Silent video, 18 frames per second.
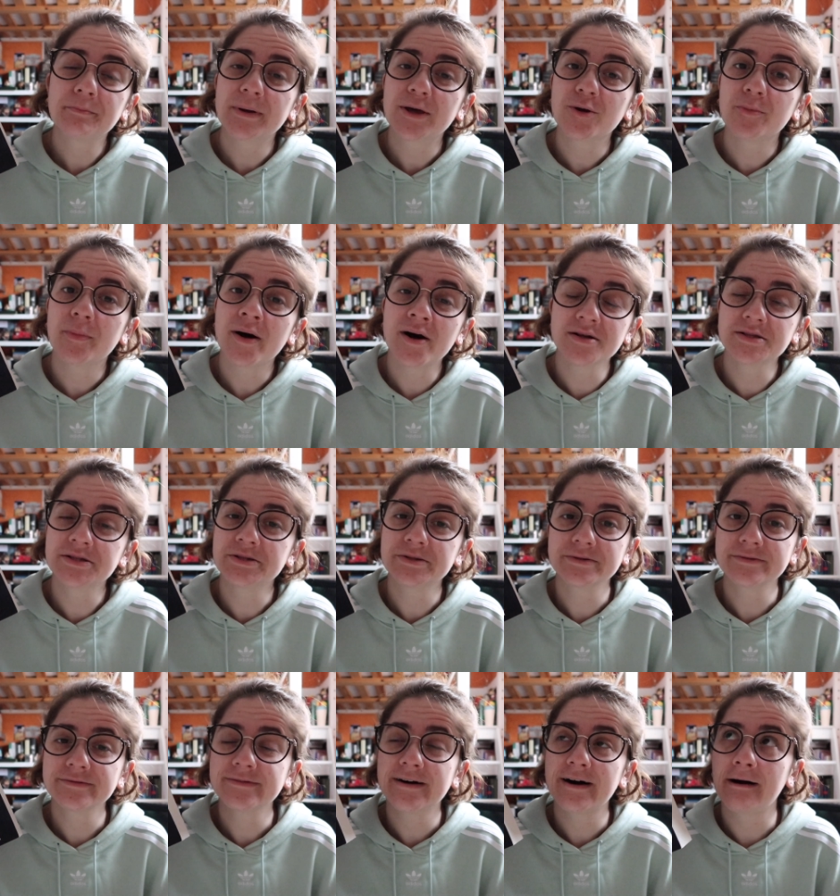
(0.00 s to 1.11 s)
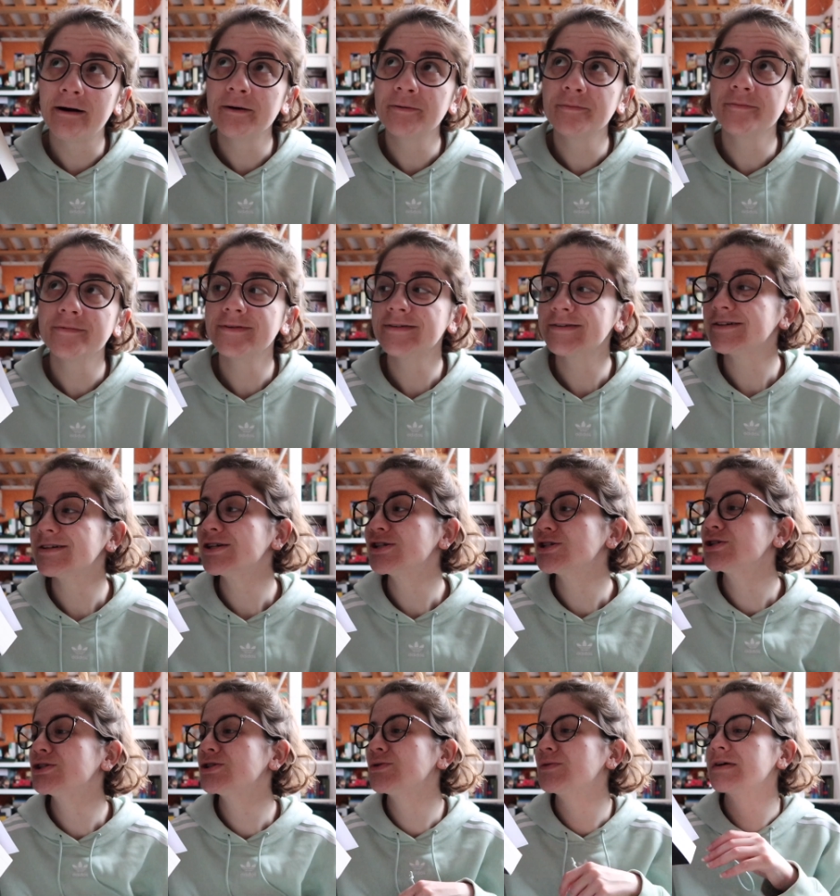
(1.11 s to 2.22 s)
Beg your pardon, I'm
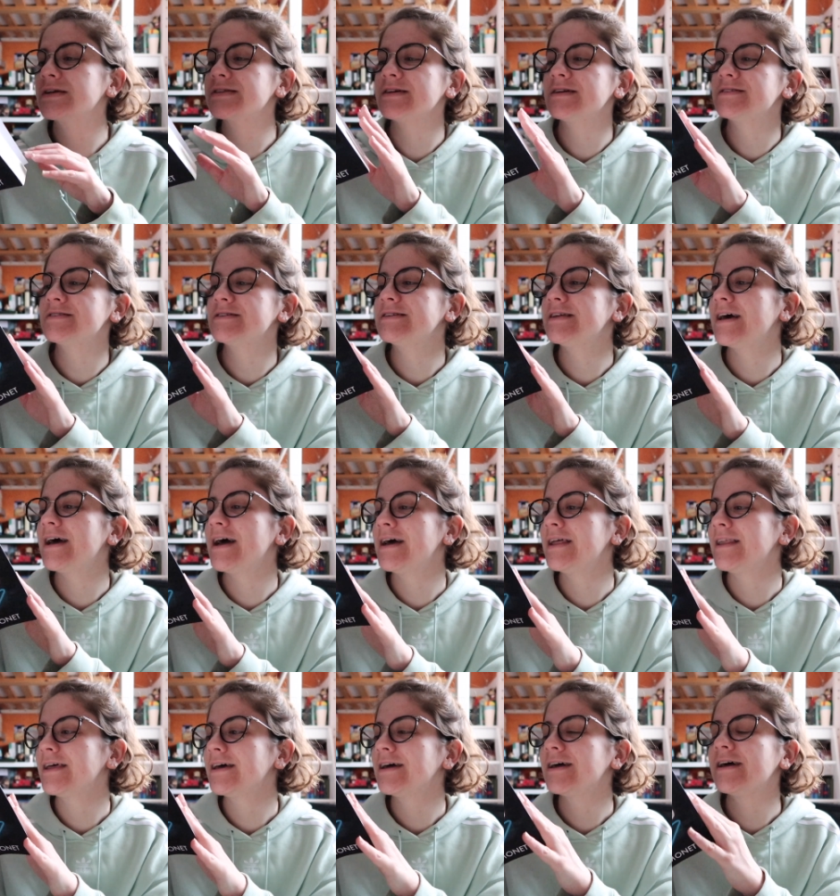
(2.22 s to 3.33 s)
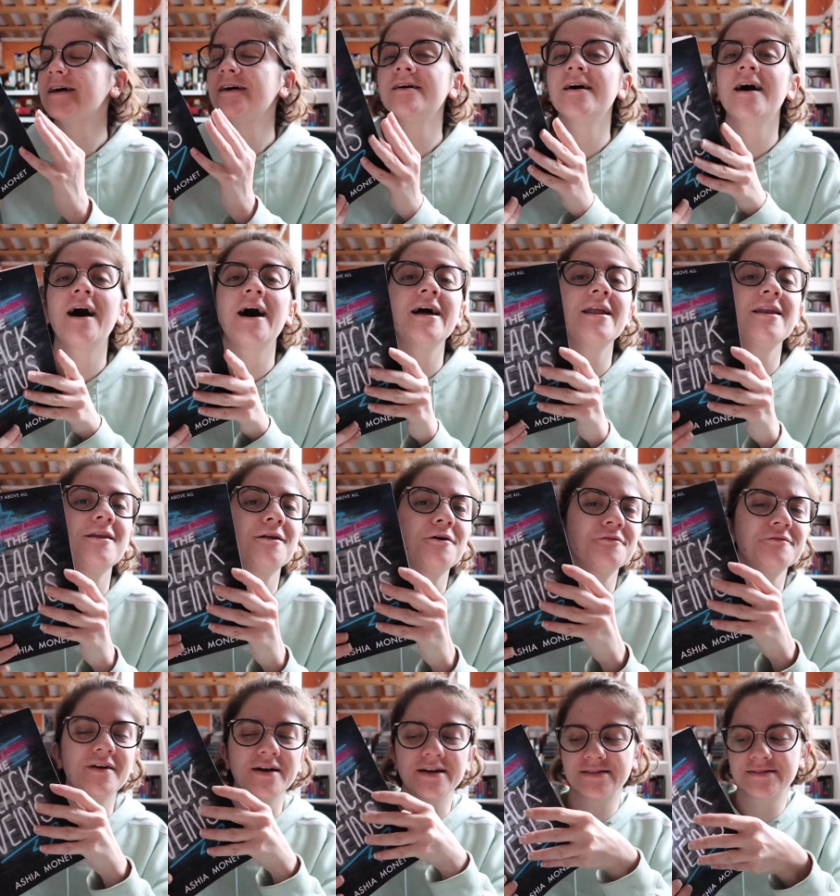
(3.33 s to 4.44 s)
so excited, and I
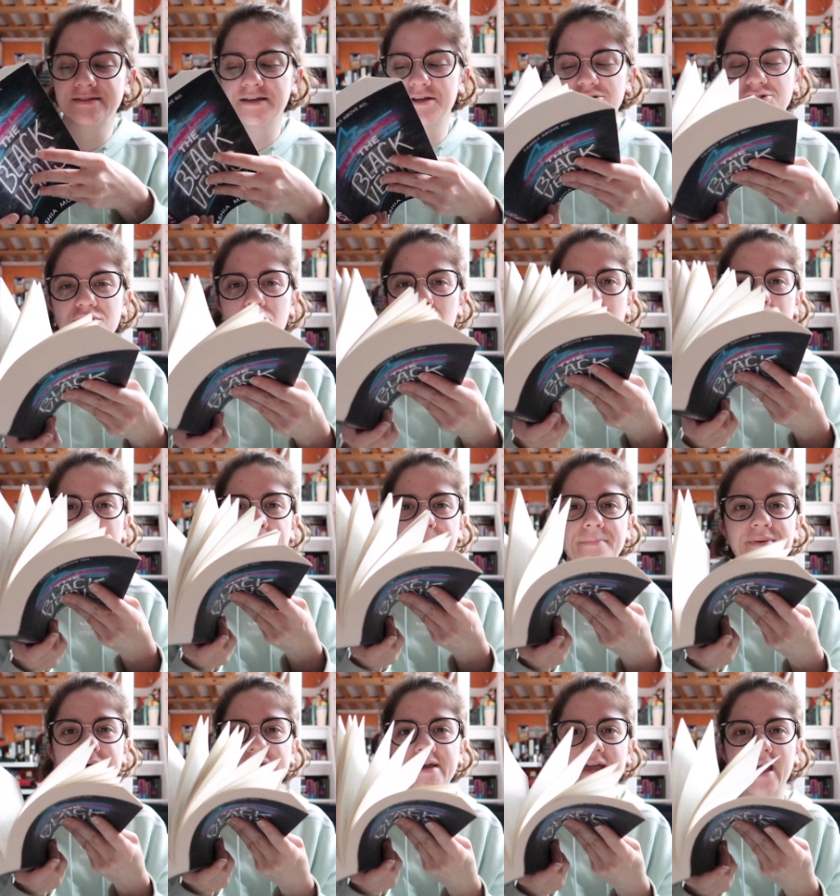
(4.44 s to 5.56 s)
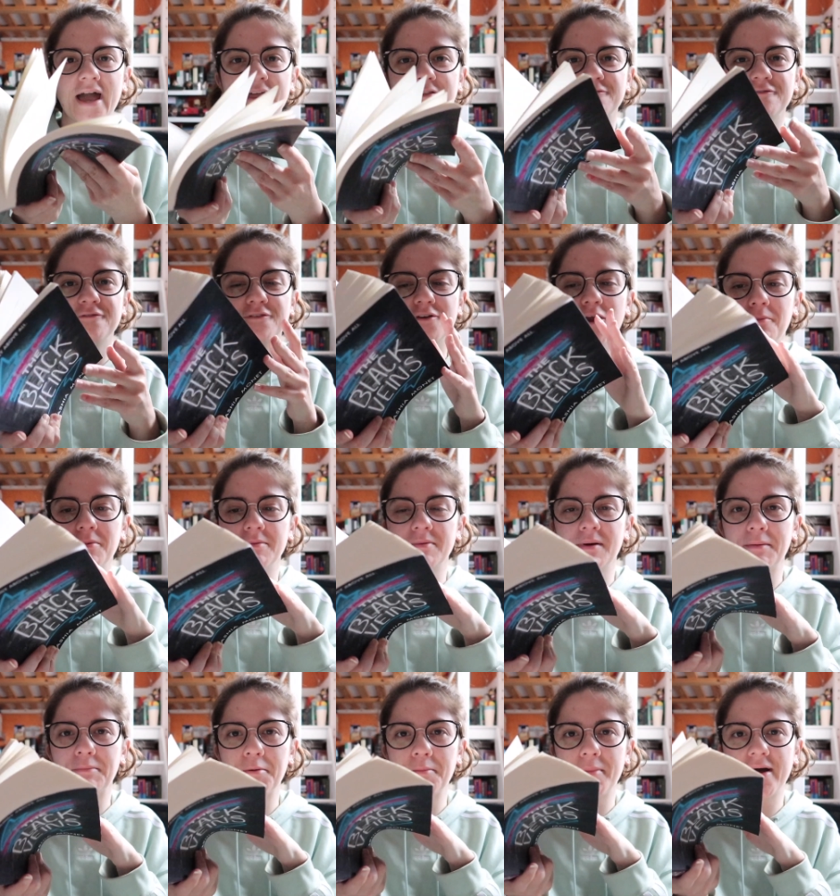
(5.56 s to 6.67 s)
love that it's such a big and floppy
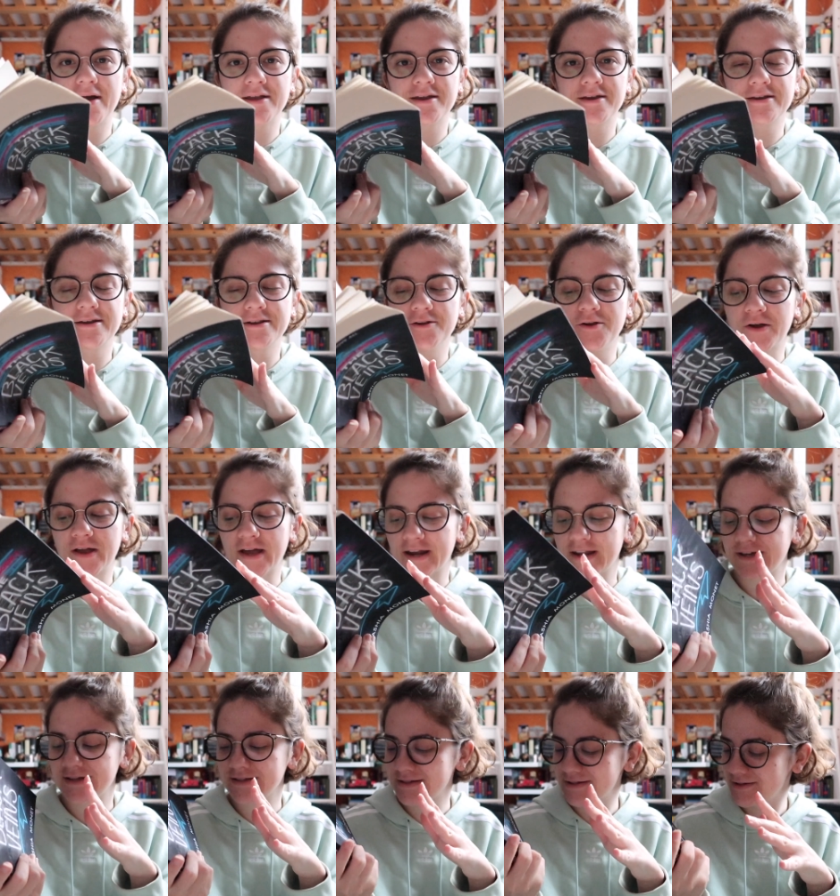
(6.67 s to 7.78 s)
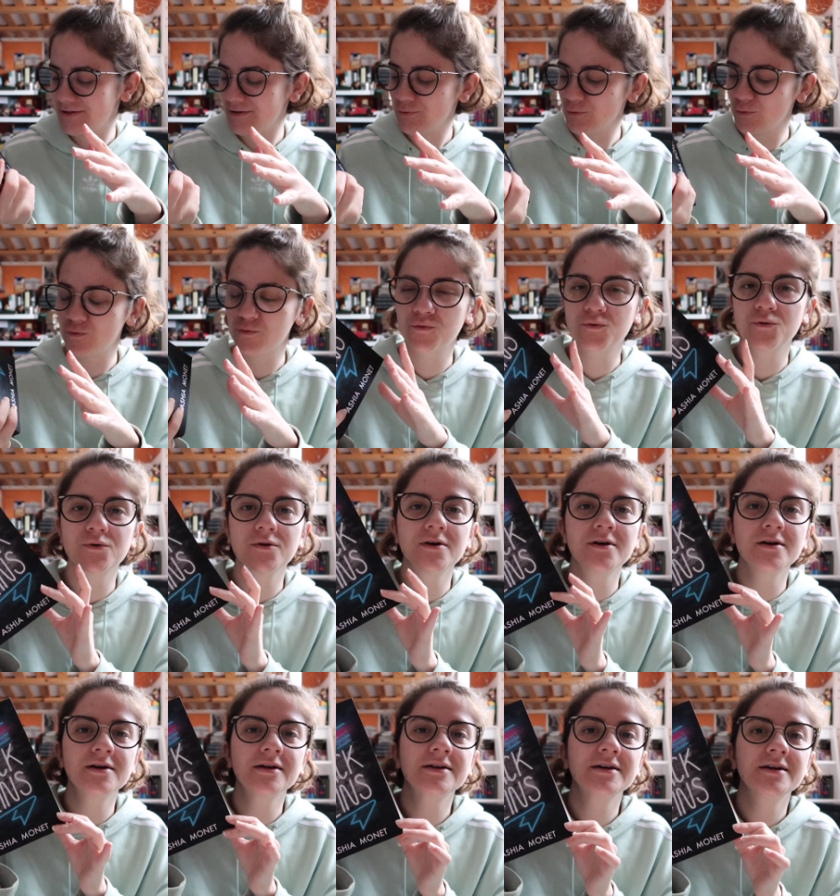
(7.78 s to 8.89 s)
paperback. Look at it. Oof.
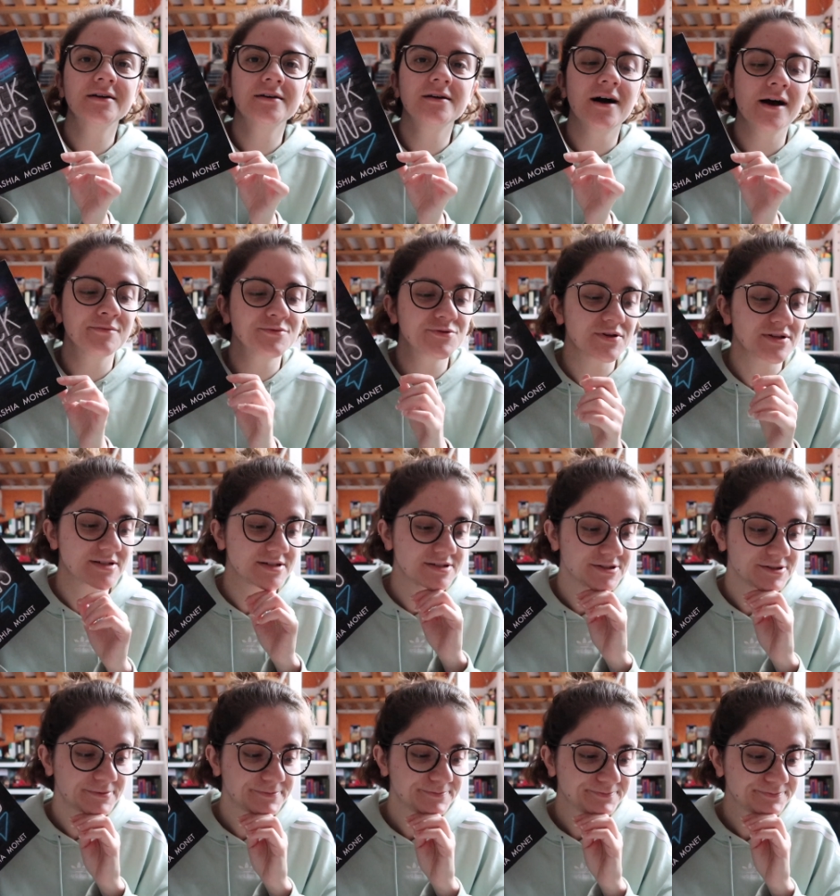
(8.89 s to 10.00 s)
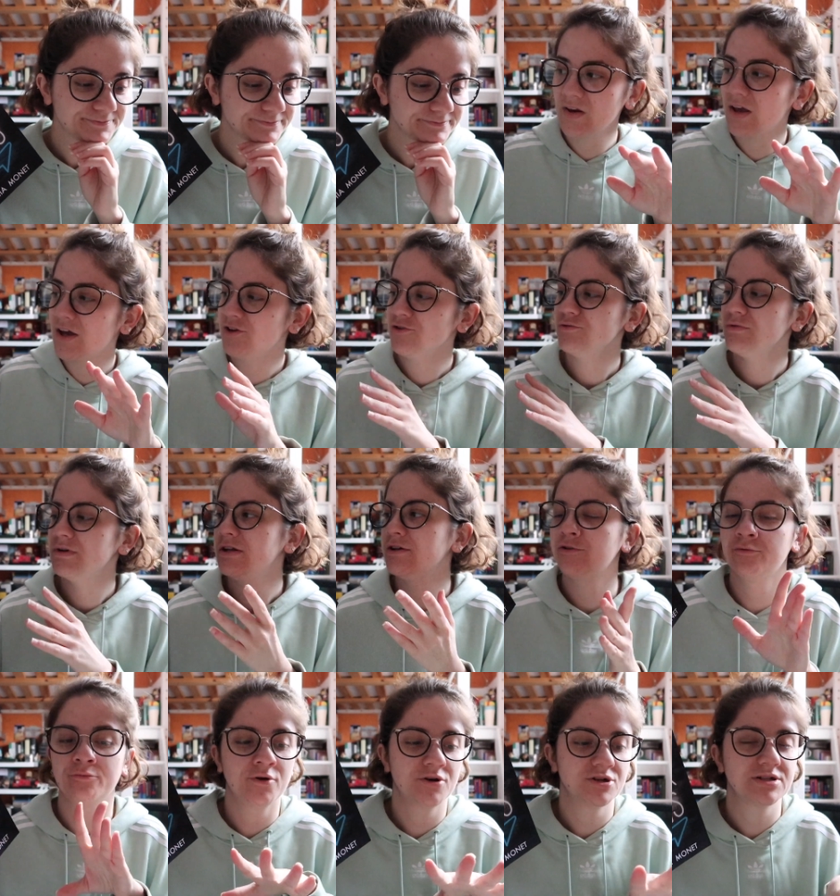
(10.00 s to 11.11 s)
I'm so excited. I don't really
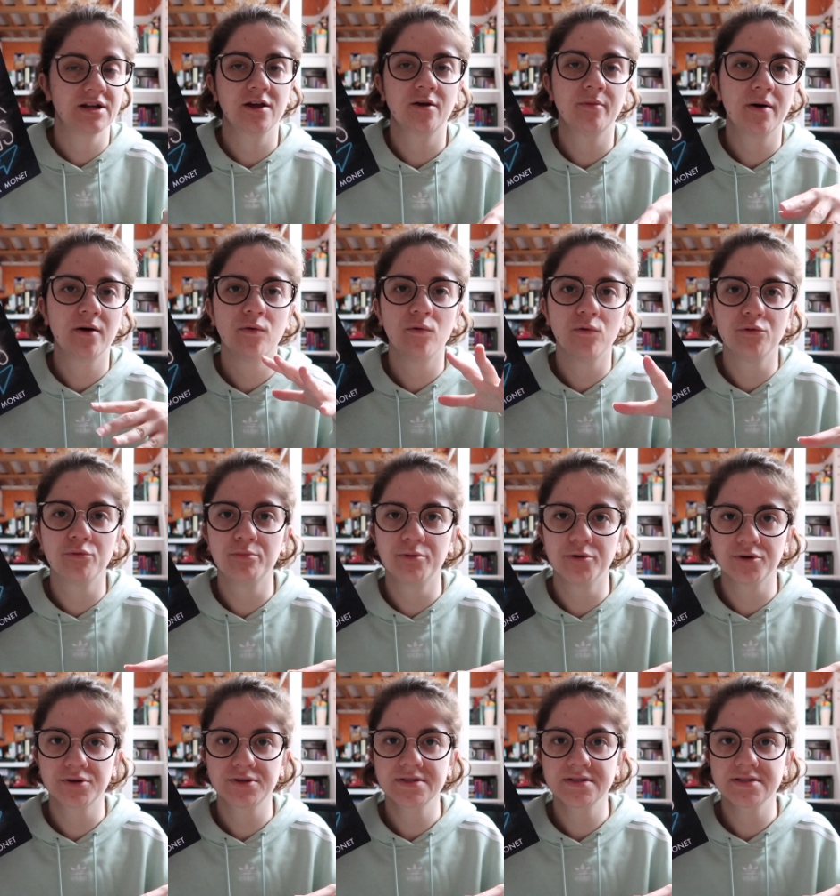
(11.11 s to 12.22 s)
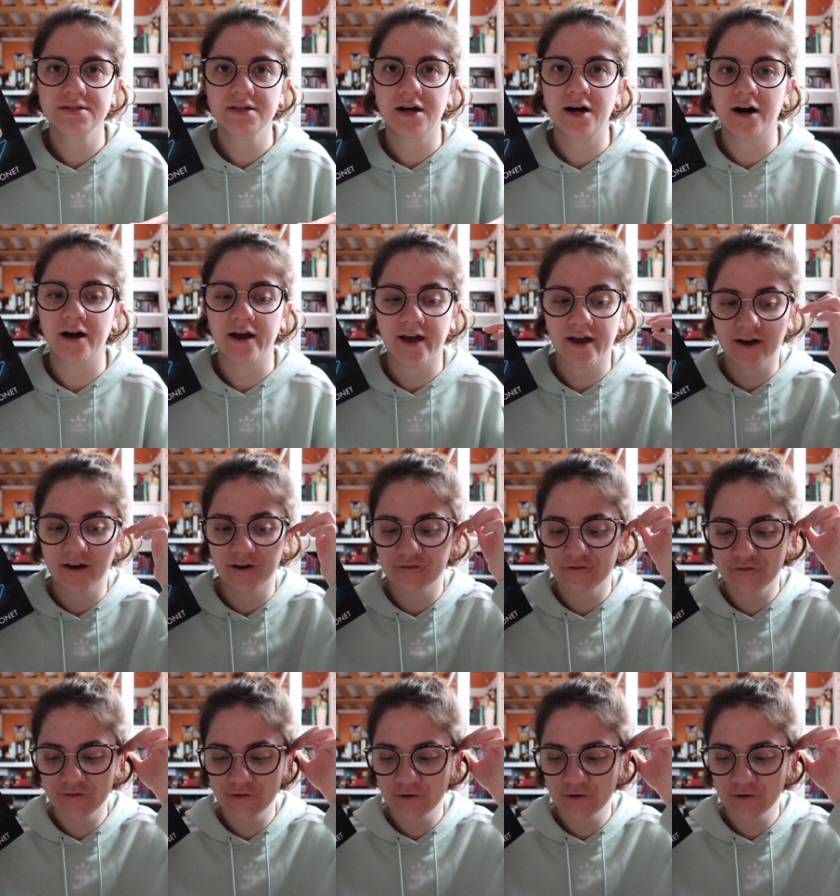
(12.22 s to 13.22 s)
know much like about all the books I have.